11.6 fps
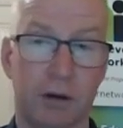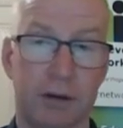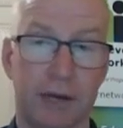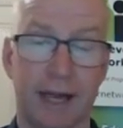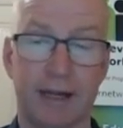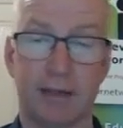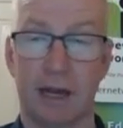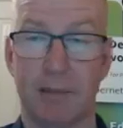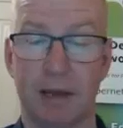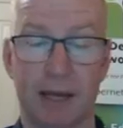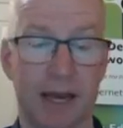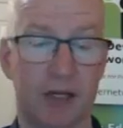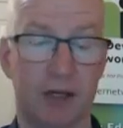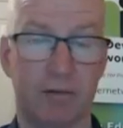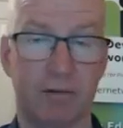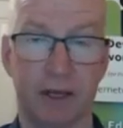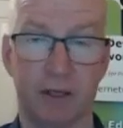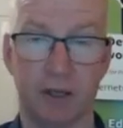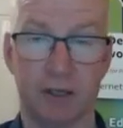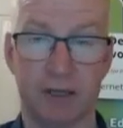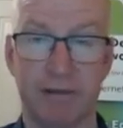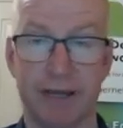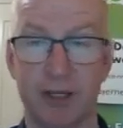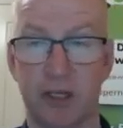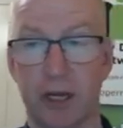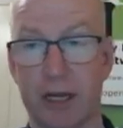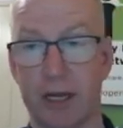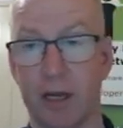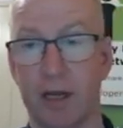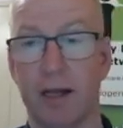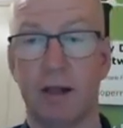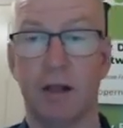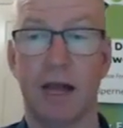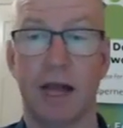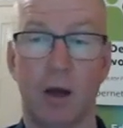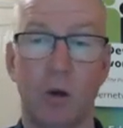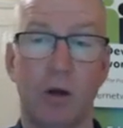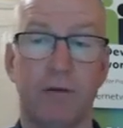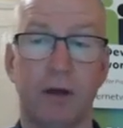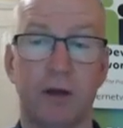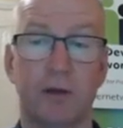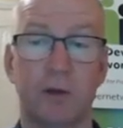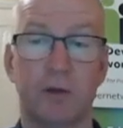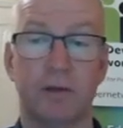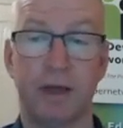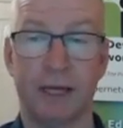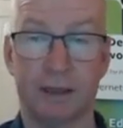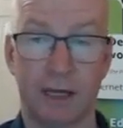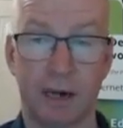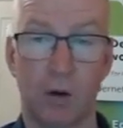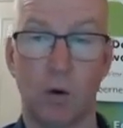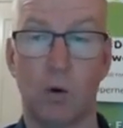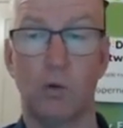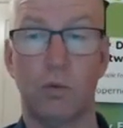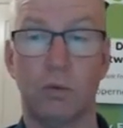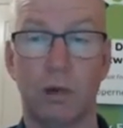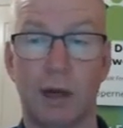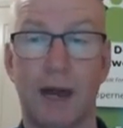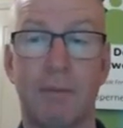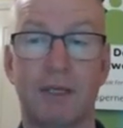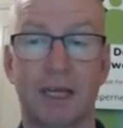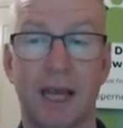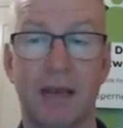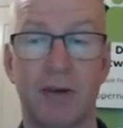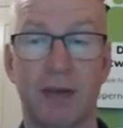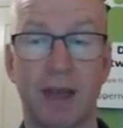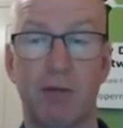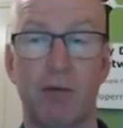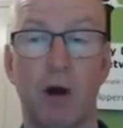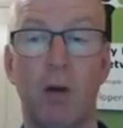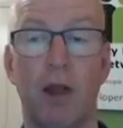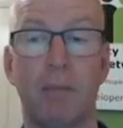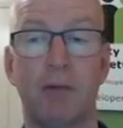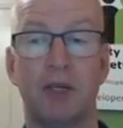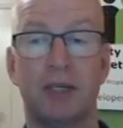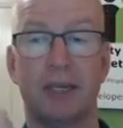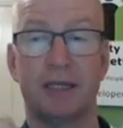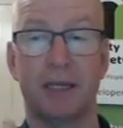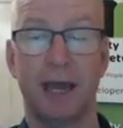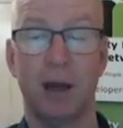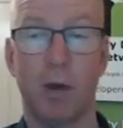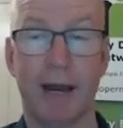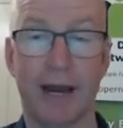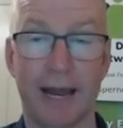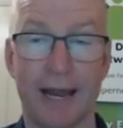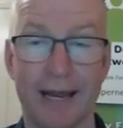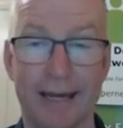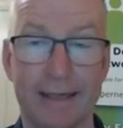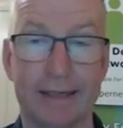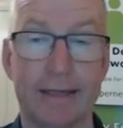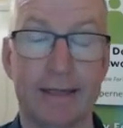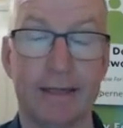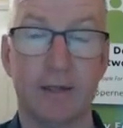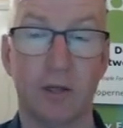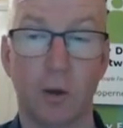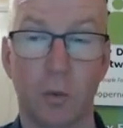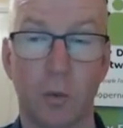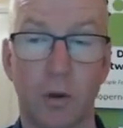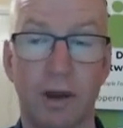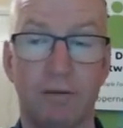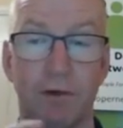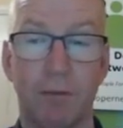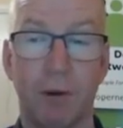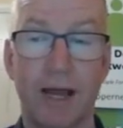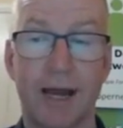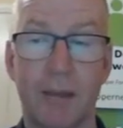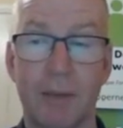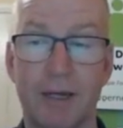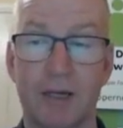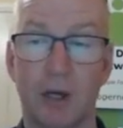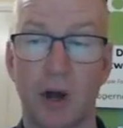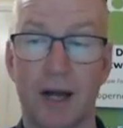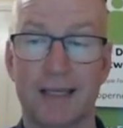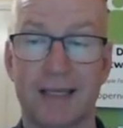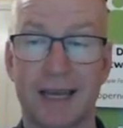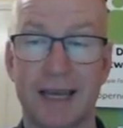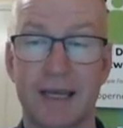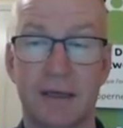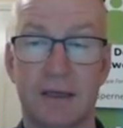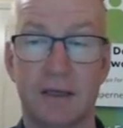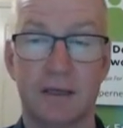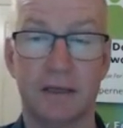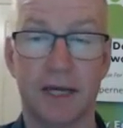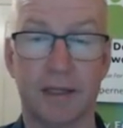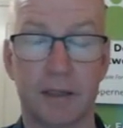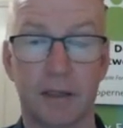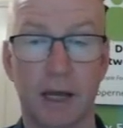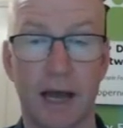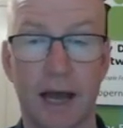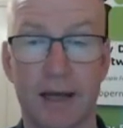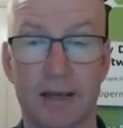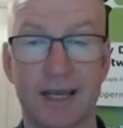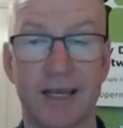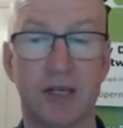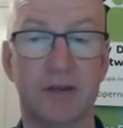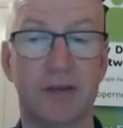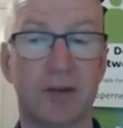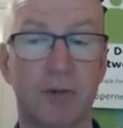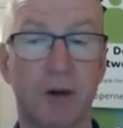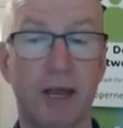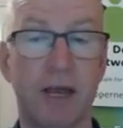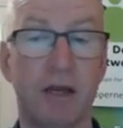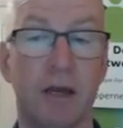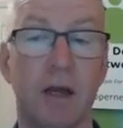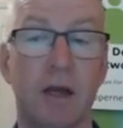council application fees, your civil engineer, all of those sorts of things that all lump together and they roll up just into that one heading. So if you break it up into nice, easy, succinct sections to read,